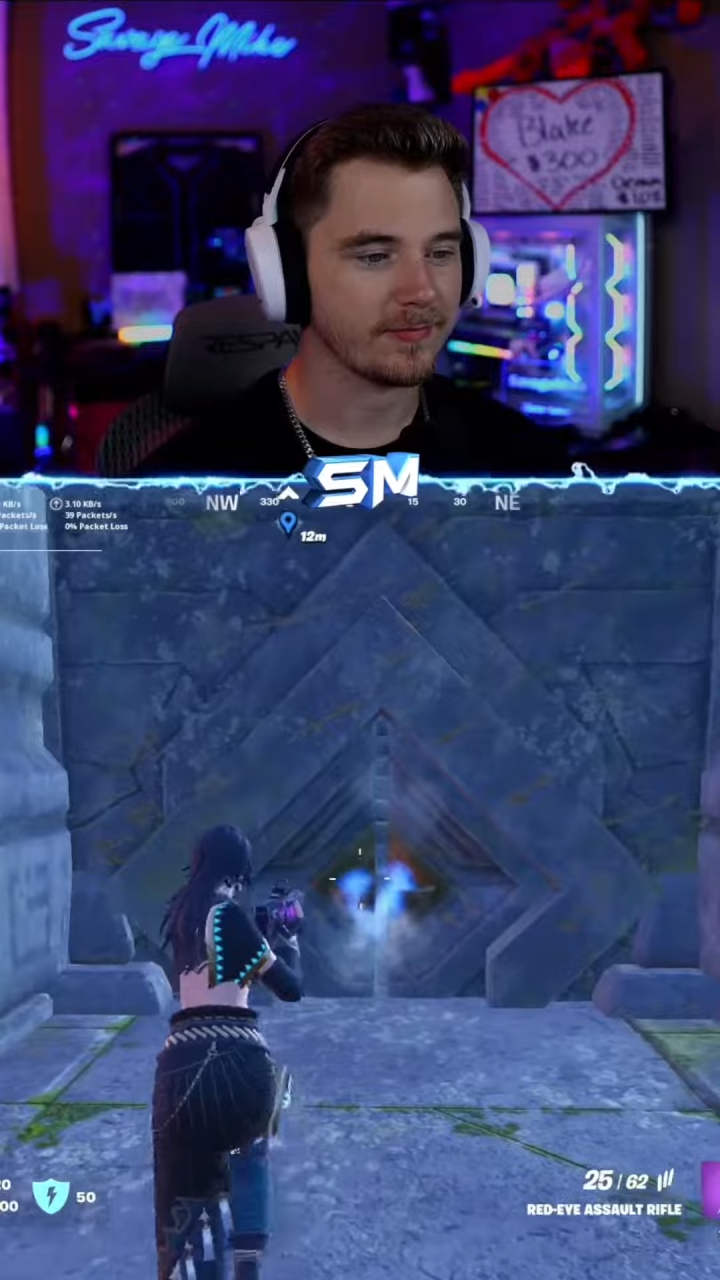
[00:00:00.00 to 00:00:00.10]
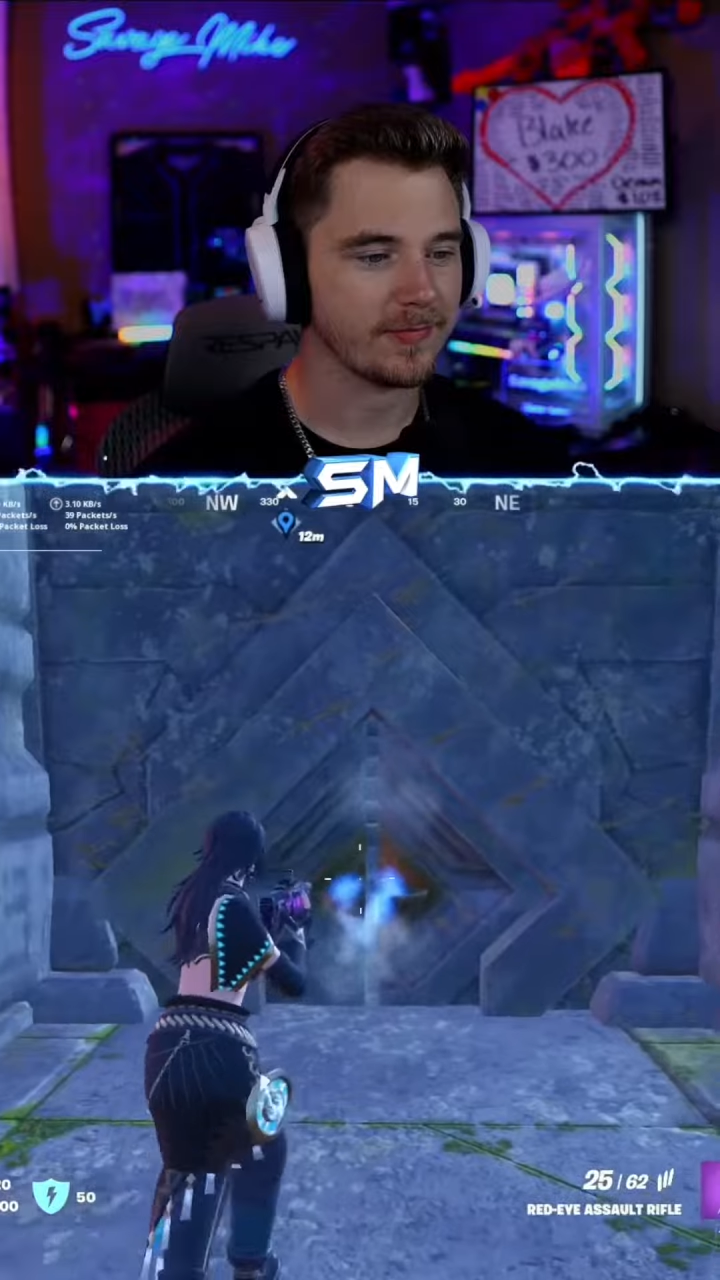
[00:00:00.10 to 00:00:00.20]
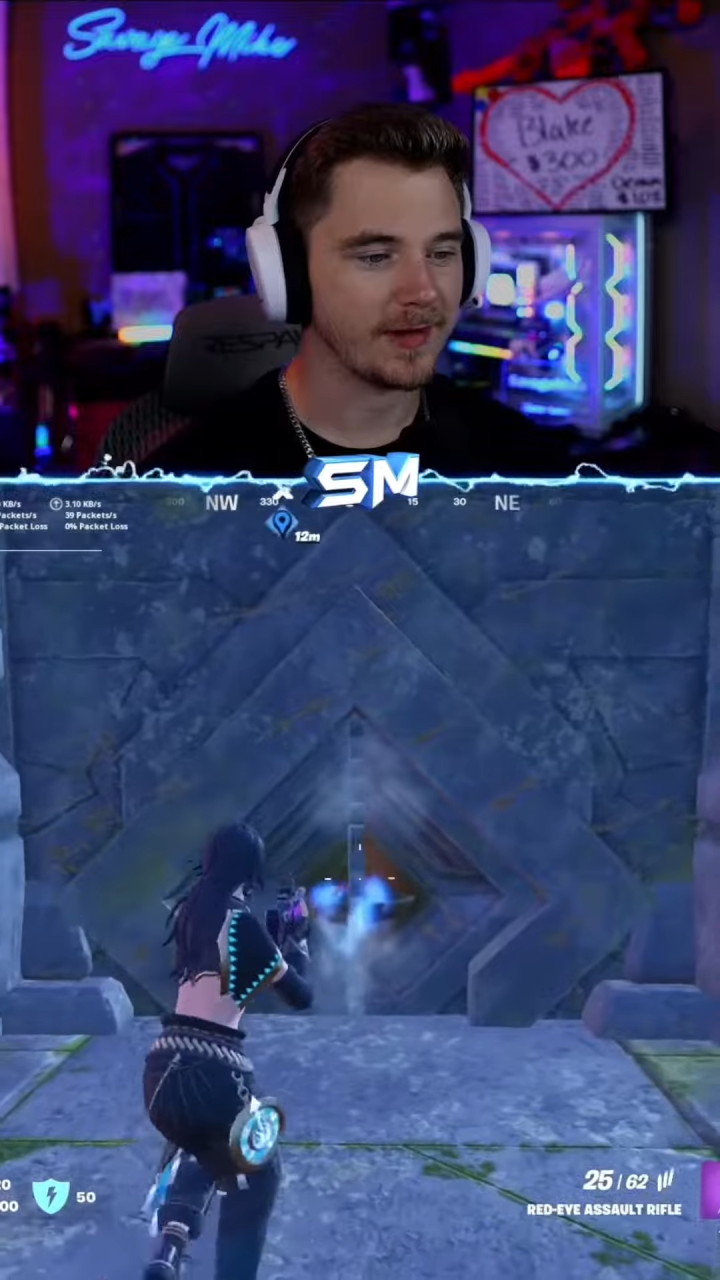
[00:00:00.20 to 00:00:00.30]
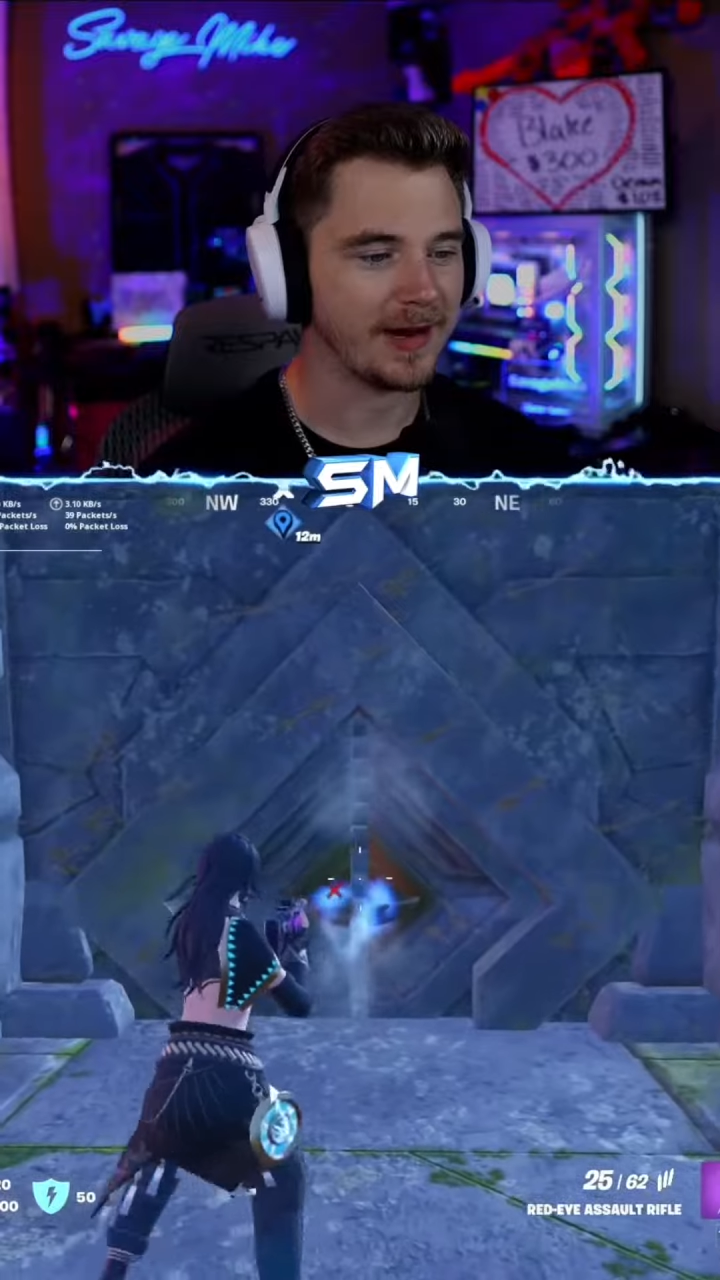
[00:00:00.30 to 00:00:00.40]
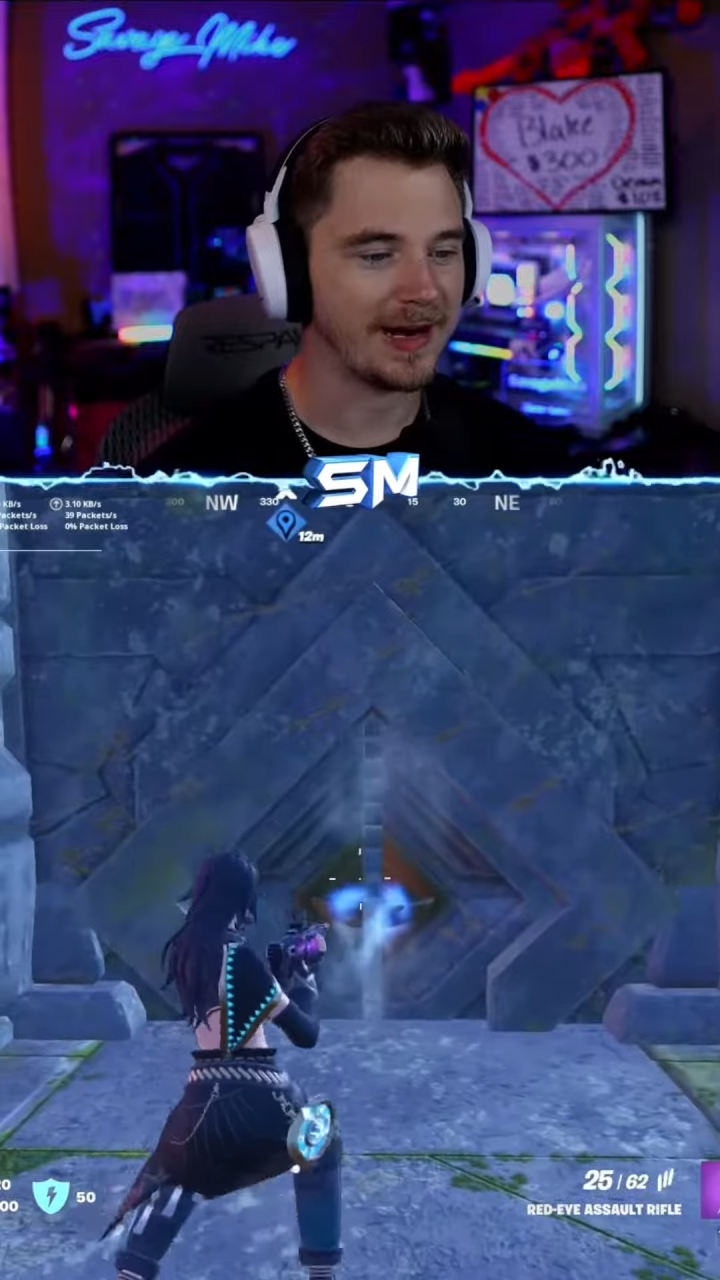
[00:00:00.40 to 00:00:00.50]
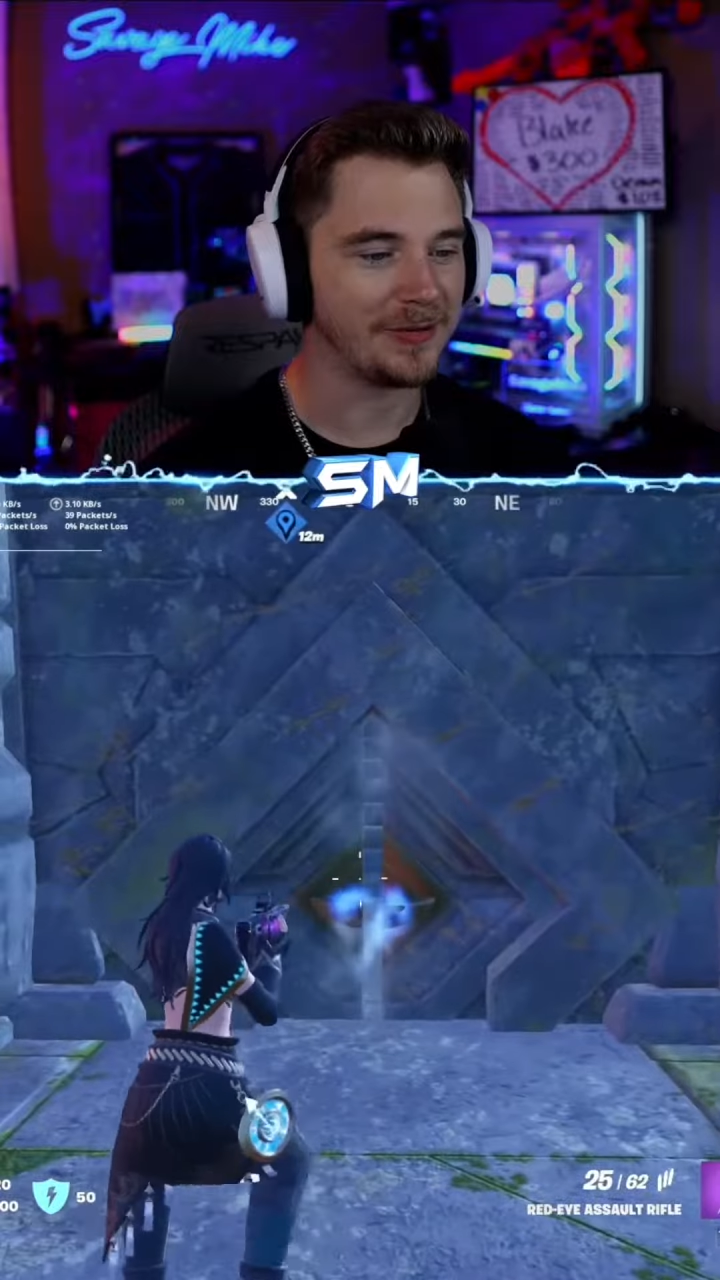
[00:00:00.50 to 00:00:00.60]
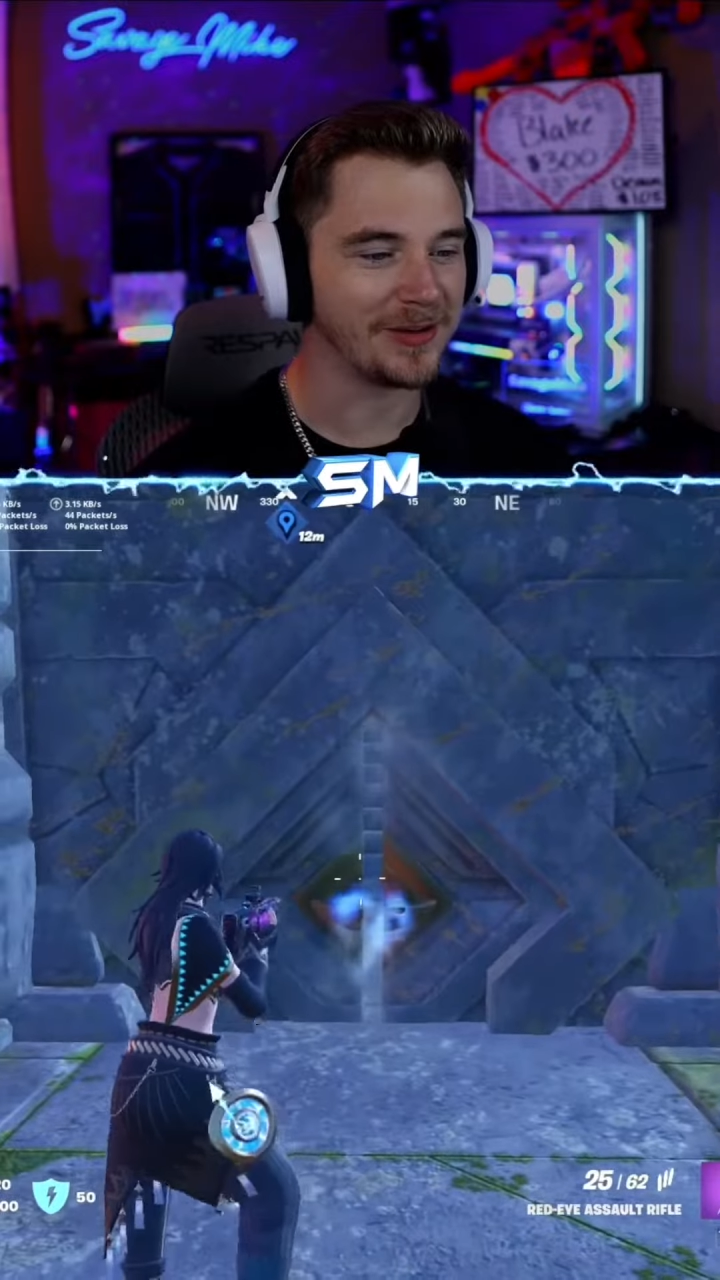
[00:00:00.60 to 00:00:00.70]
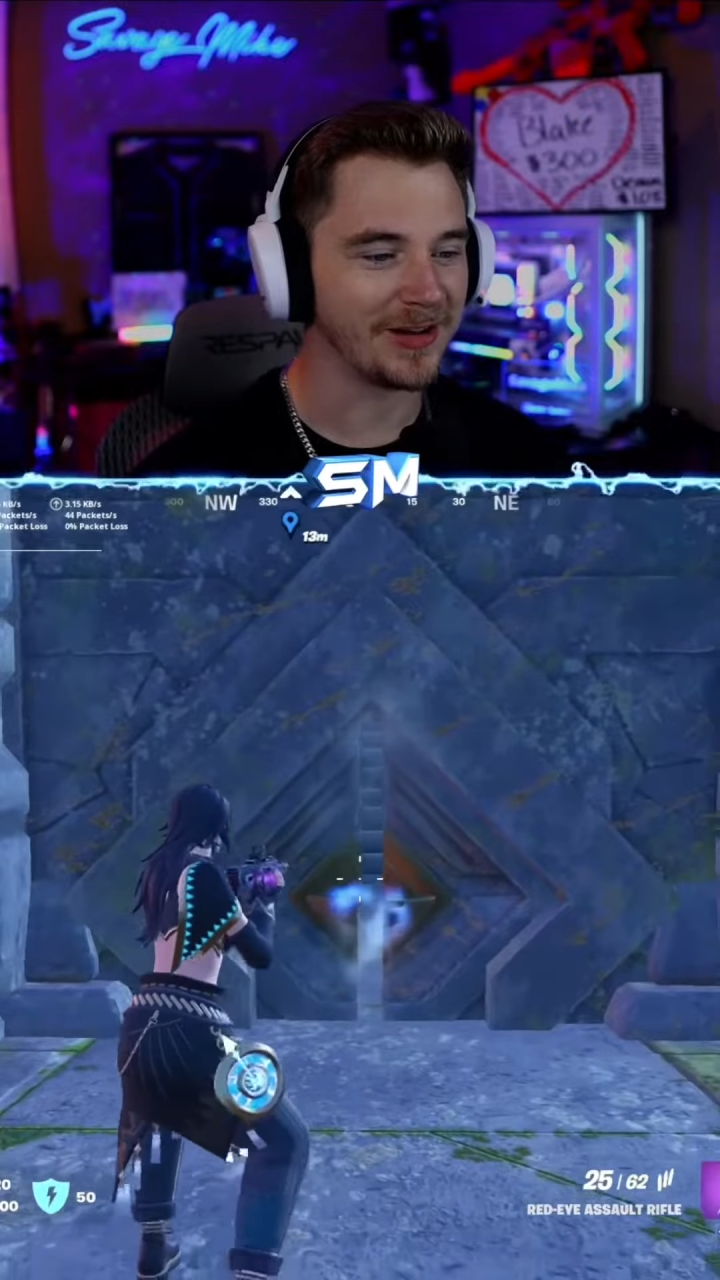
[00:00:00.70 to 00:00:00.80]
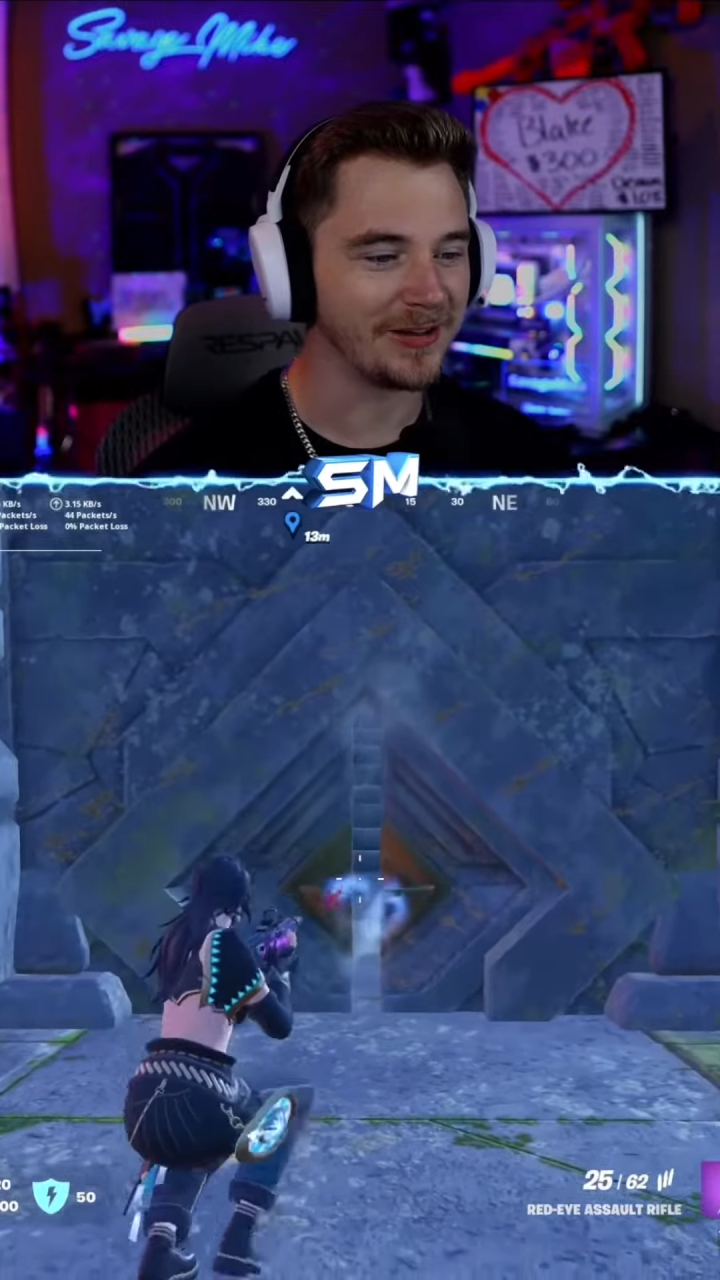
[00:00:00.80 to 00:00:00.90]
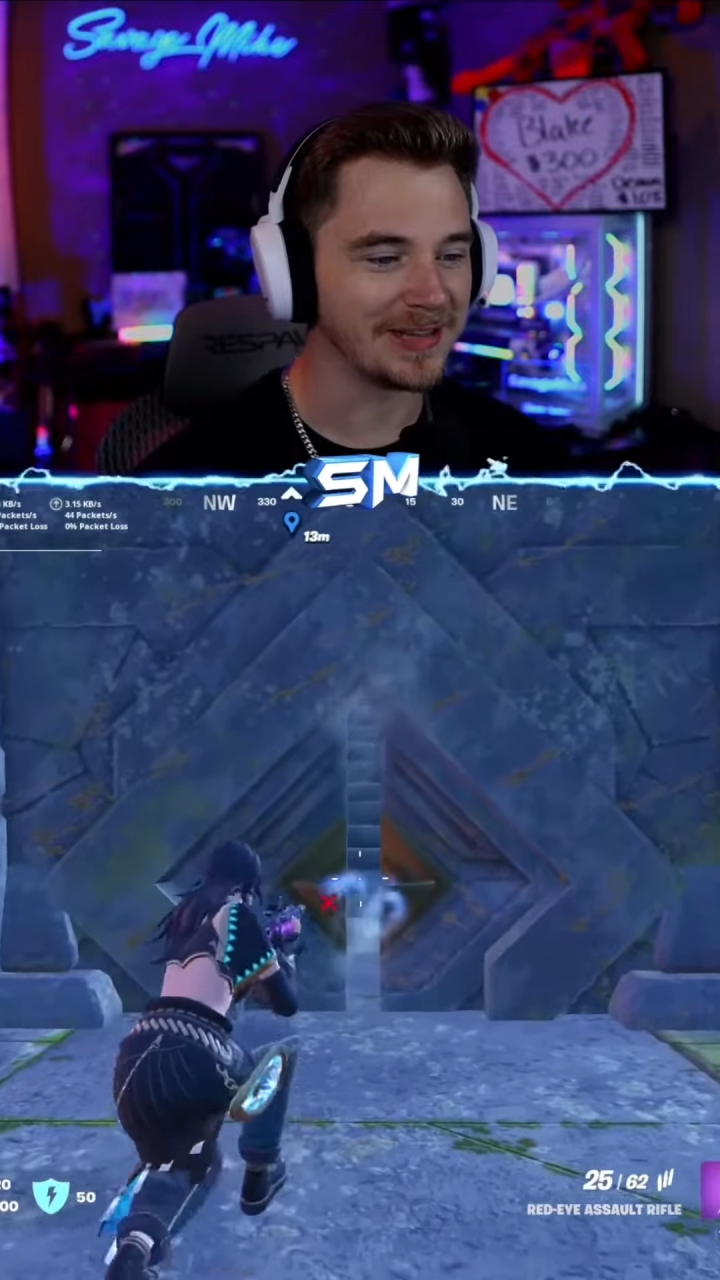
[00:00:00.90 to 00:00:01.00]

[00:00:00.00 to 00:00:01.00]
All right, here we go.